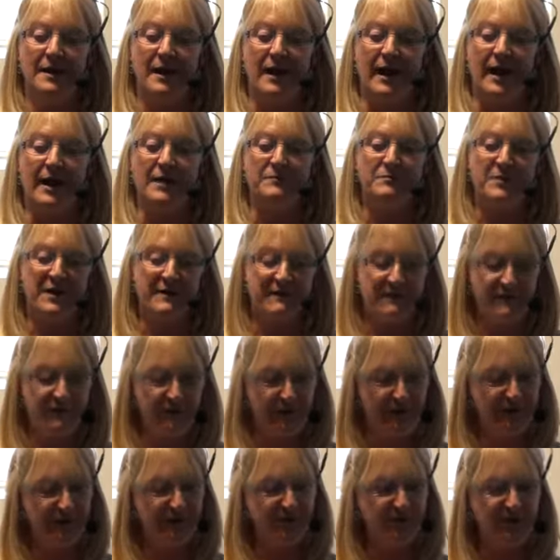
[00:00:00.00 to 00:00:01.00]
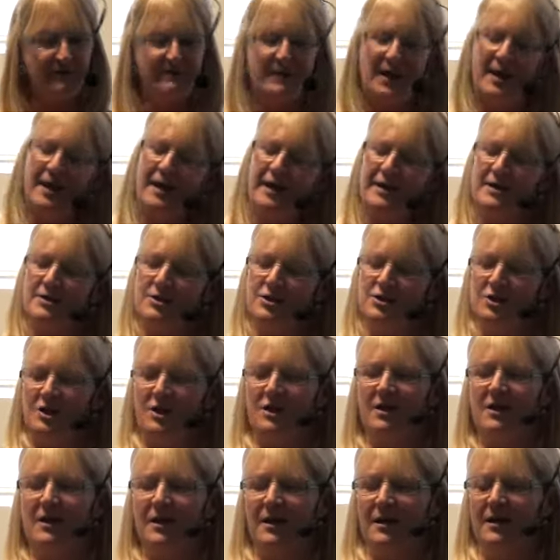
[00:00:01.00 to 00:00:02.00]
And my first shamanic
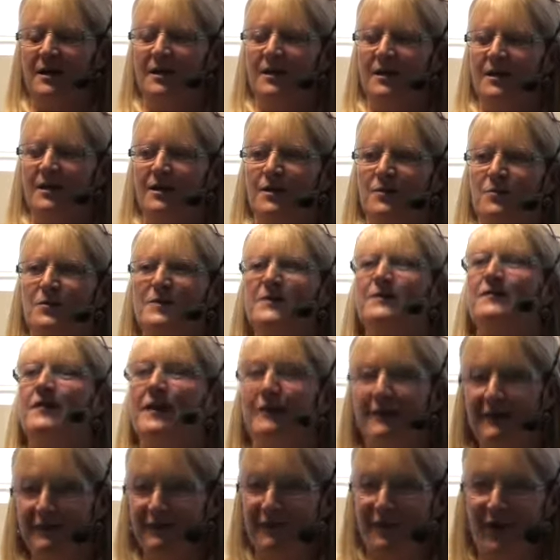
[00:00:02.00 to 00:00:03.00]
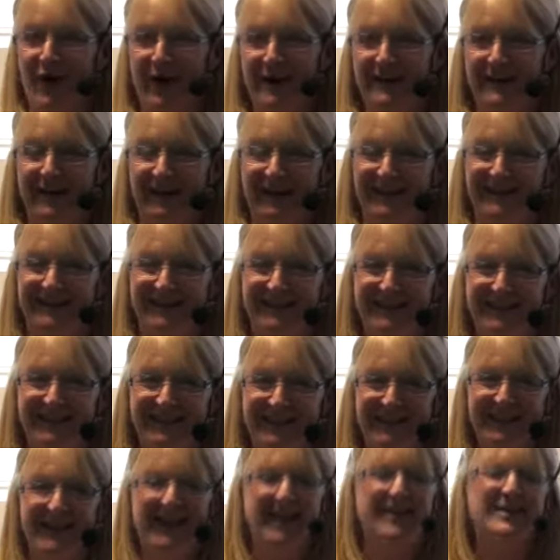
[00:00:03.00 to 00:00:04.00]
journey was very frightening,
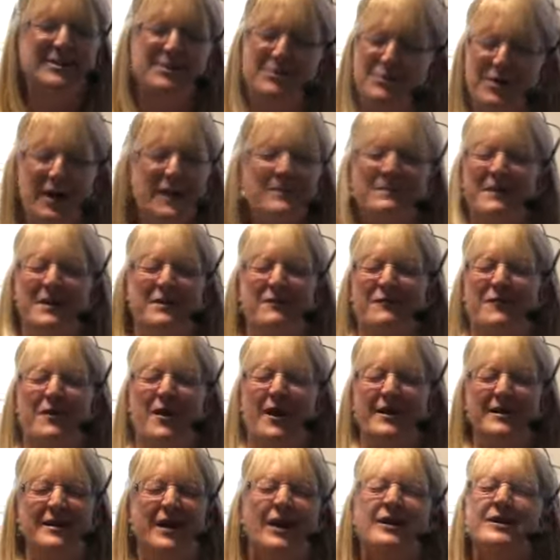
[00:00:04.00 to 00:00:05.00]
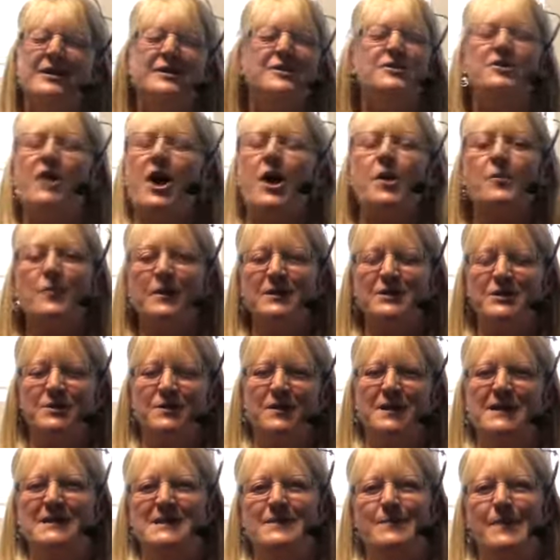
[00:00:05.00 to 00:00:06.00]
extremely frightening. I didn't know what
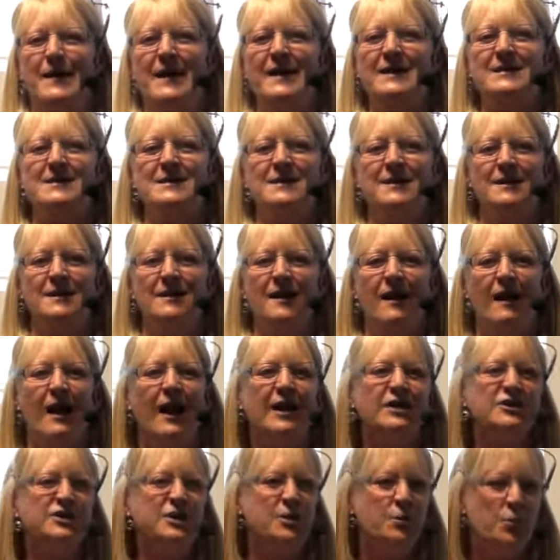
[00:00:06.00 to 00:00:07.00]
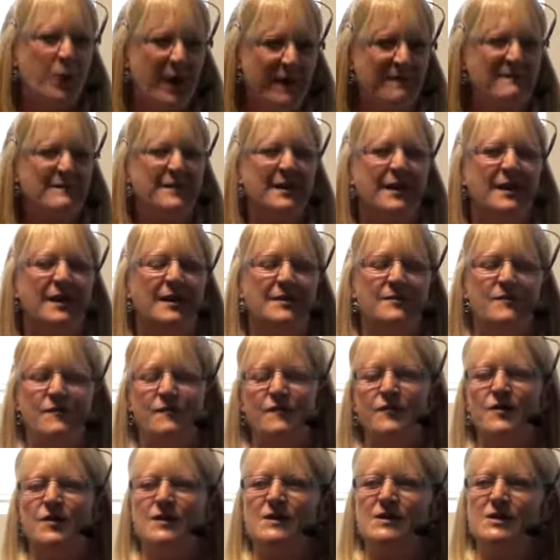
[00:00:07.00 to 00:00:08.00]
to expect. I actually went there the
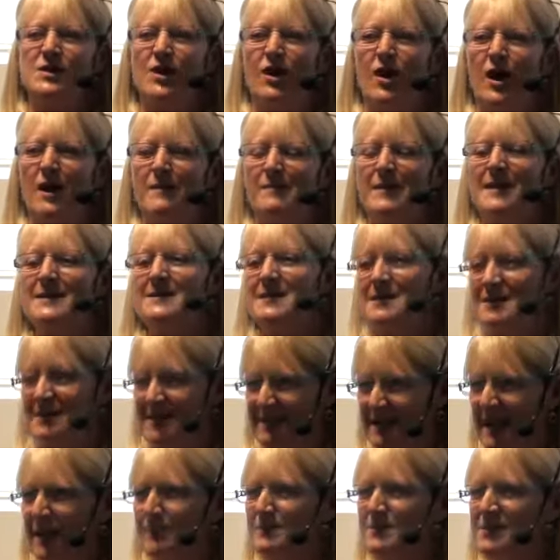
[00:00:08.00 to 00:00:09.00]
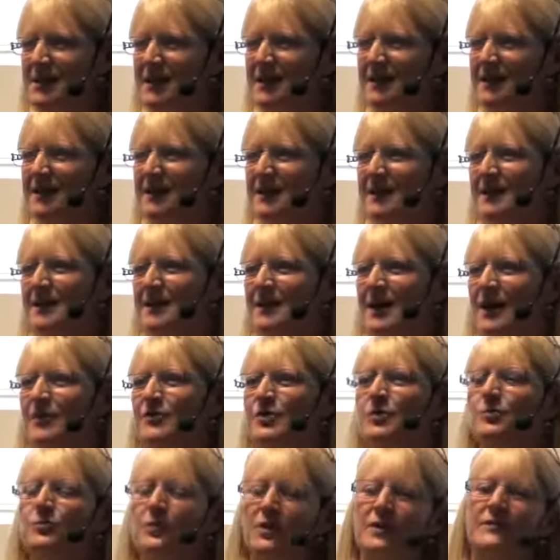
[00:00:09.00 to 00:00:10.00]
first time as a skeptic. I
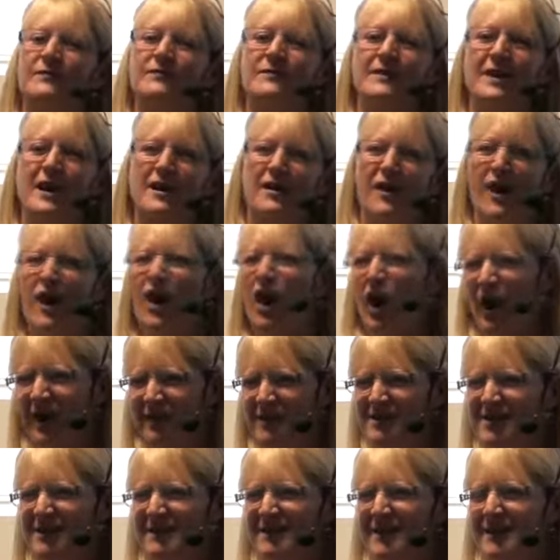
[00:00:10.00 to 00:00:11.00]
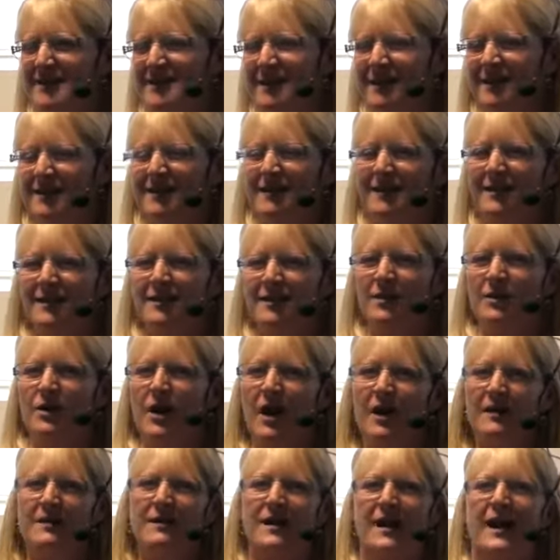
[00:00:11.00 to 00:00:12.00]
thought, and I liked it. I think,
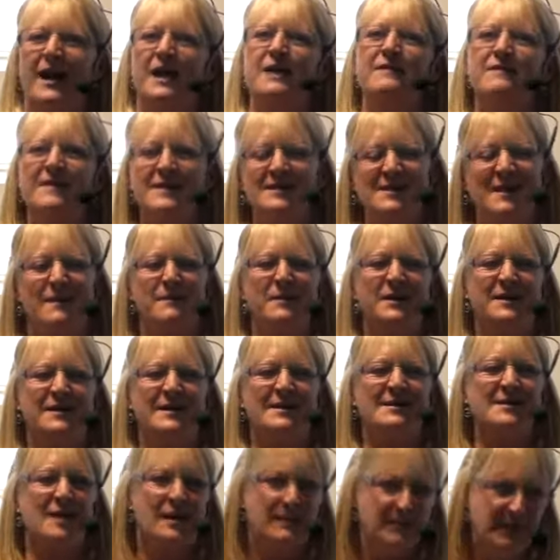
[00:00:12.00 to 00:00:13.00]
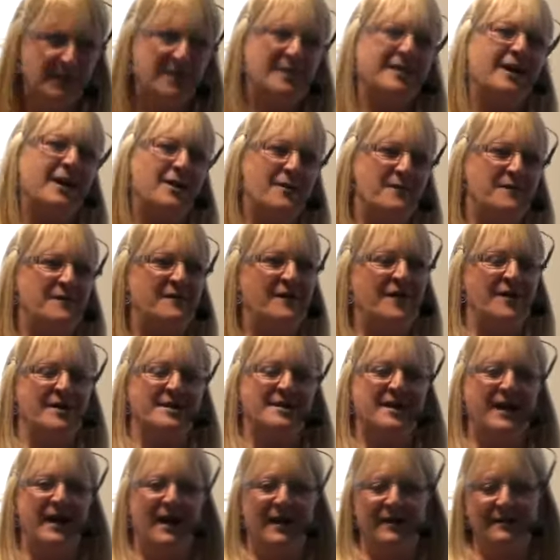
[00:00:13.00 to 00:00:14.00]
okay, if there's something in this, I'm going to go and
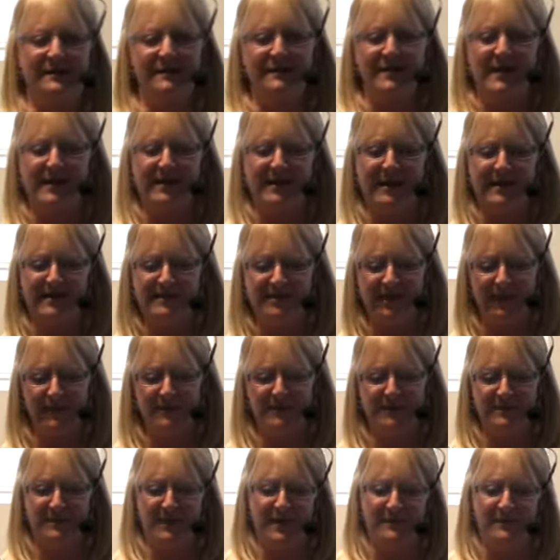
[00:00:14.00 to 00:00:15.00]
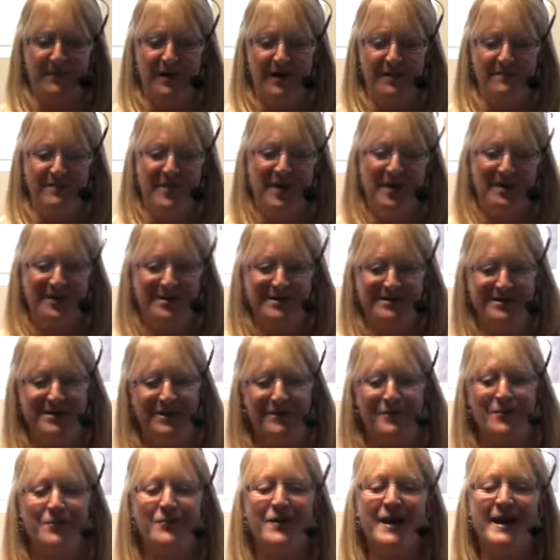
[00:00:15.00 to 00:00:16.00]
find out. And that seems to be my modus
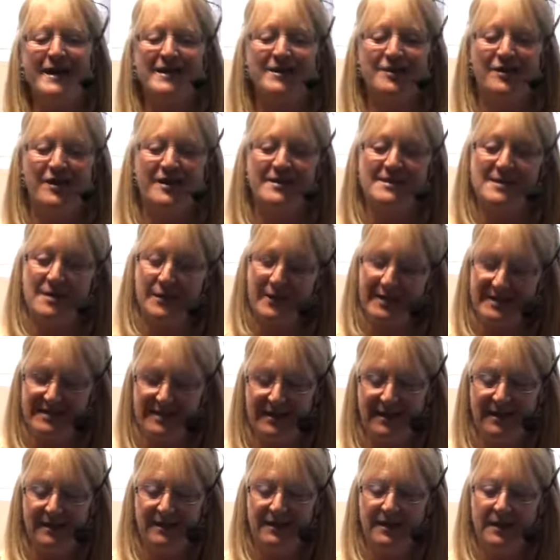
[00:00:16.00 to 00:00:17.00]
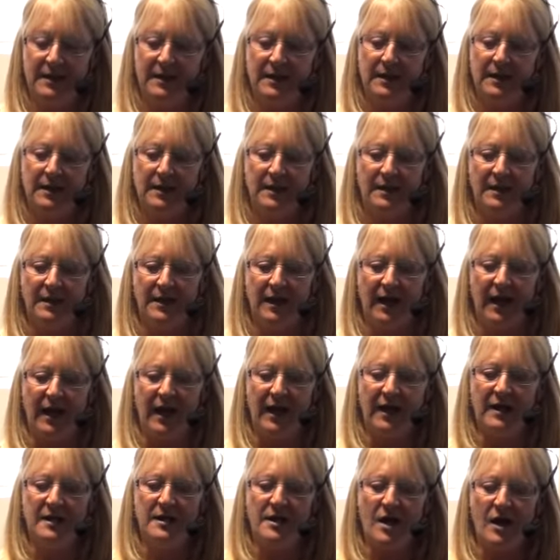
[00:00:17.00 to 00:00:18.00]
operandi. So I did.
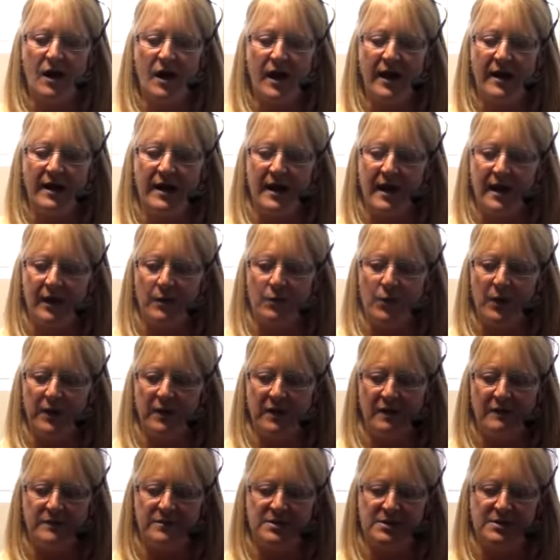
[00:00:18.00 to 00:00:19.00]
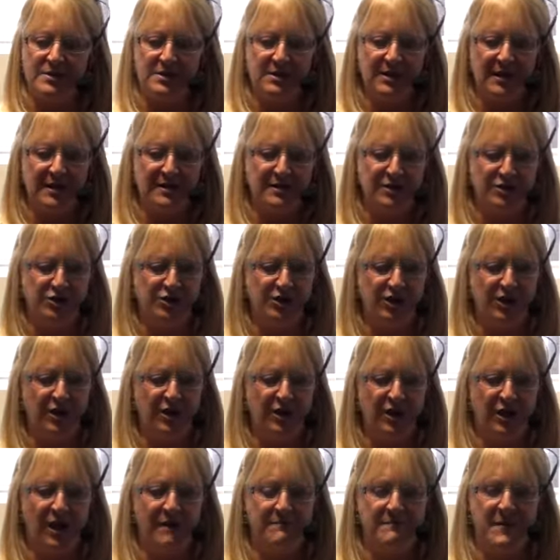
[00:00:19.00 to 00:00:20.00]
And when I was in the
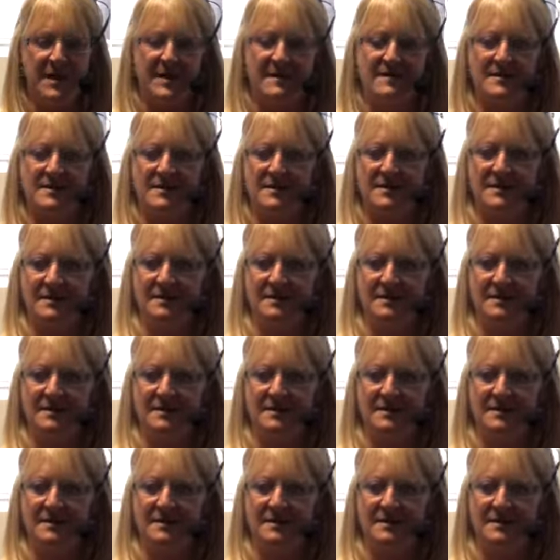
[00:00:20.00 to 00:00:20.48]
journey, I met